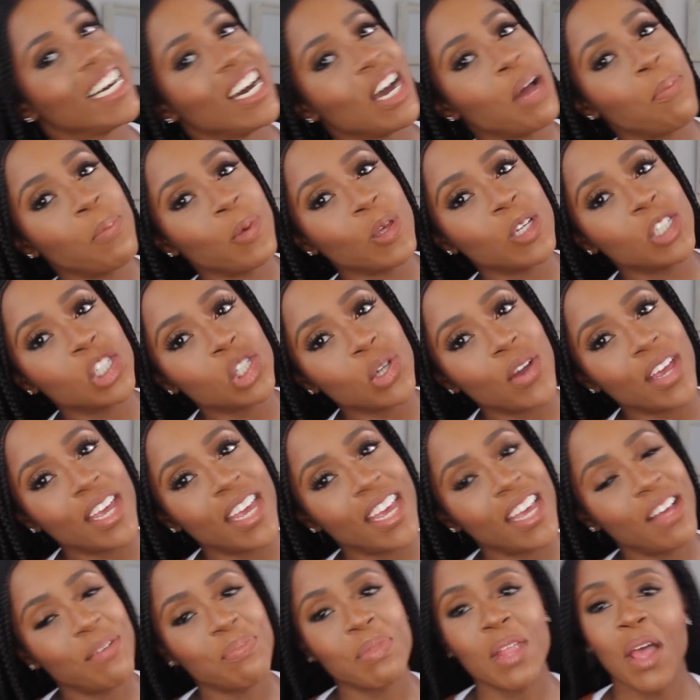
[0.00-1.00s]
hope you enjoy
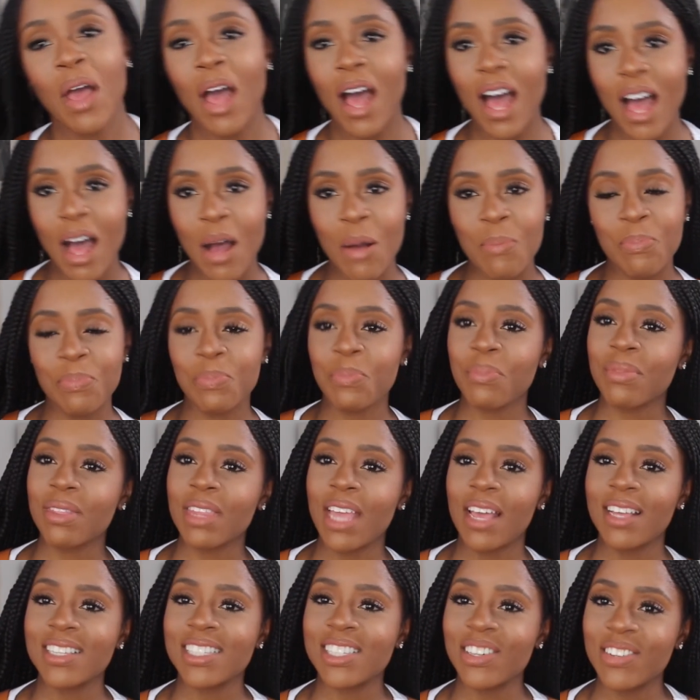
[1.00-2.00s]
it um
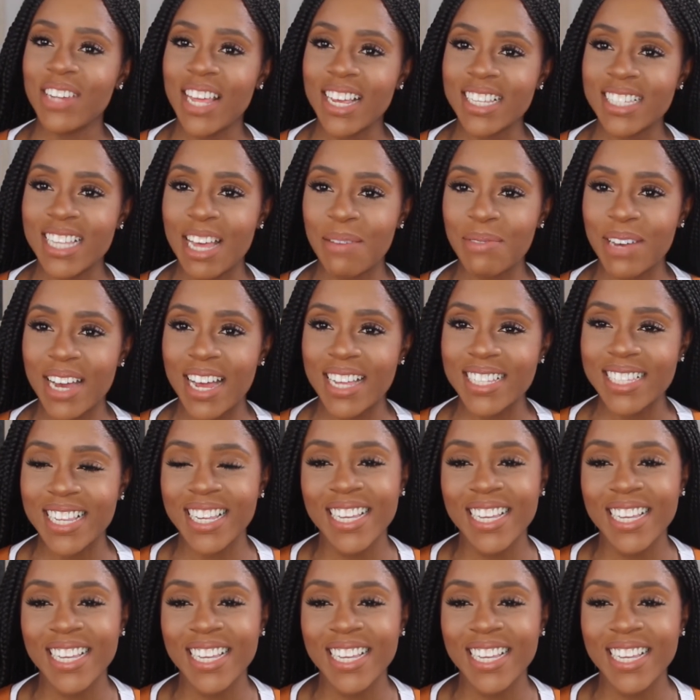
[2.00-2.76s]
till next time guys